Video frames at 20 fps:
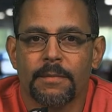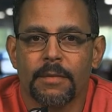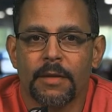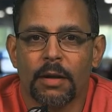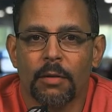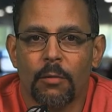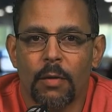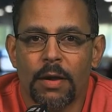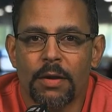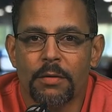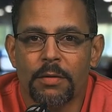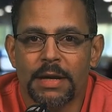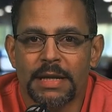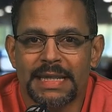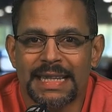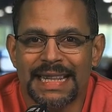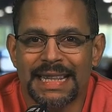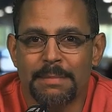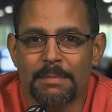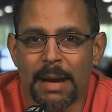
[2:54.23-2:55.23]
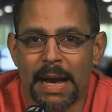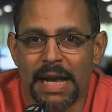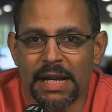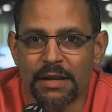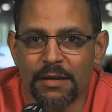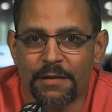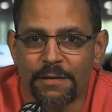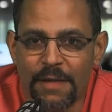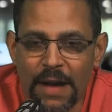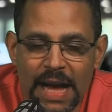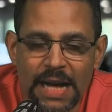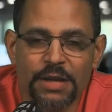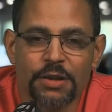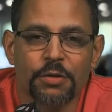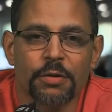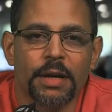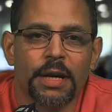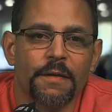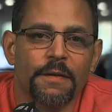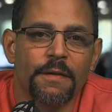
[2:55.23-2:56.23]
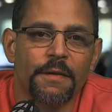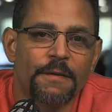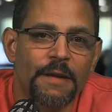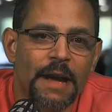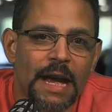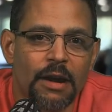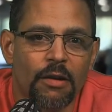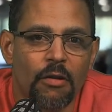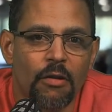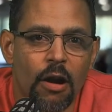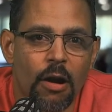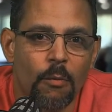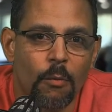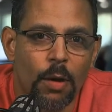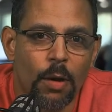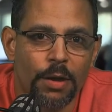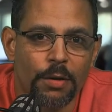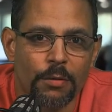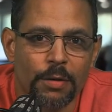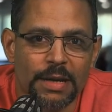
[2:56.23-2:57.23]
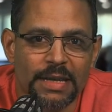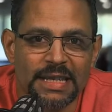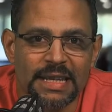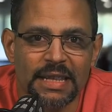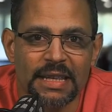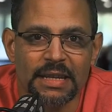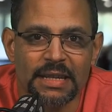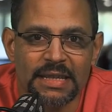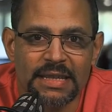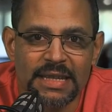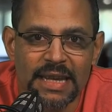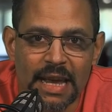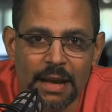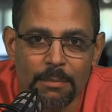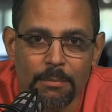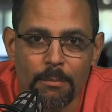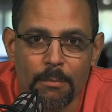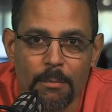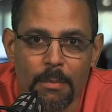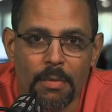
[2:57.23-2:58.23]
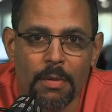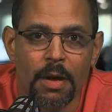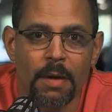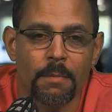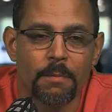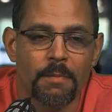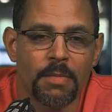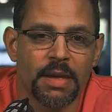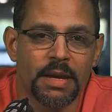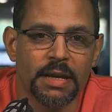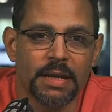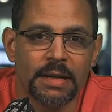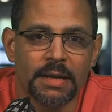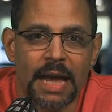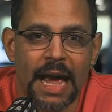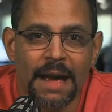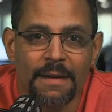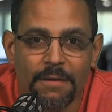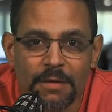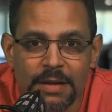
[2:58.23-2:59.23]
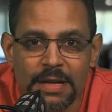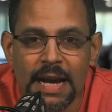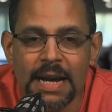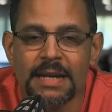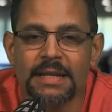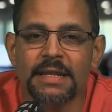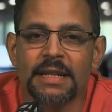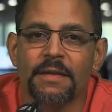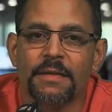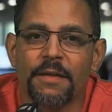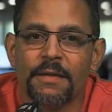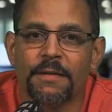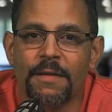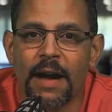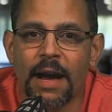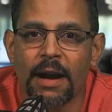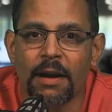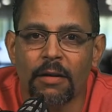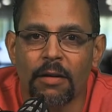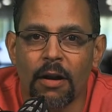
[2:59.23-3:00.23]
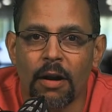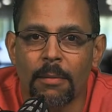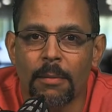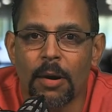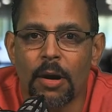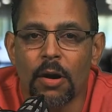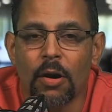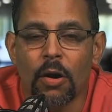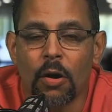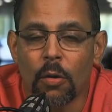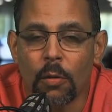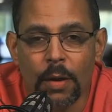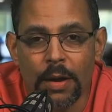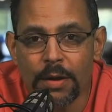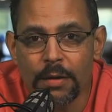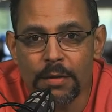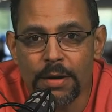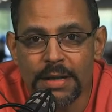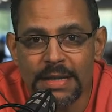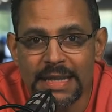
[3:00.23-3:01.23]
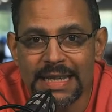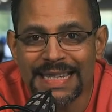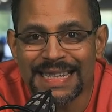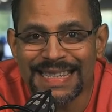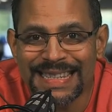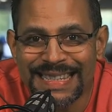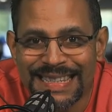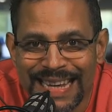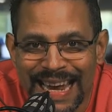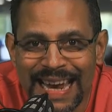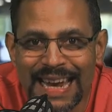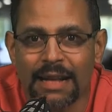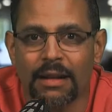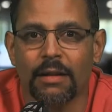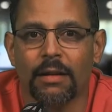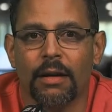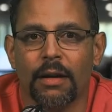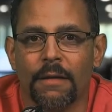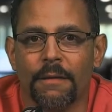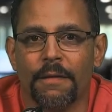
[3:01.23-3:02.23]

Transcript: whether it's in the manufacturing of the firearm, whether it's in the advertising of the firearm, or whether it's in the sale of the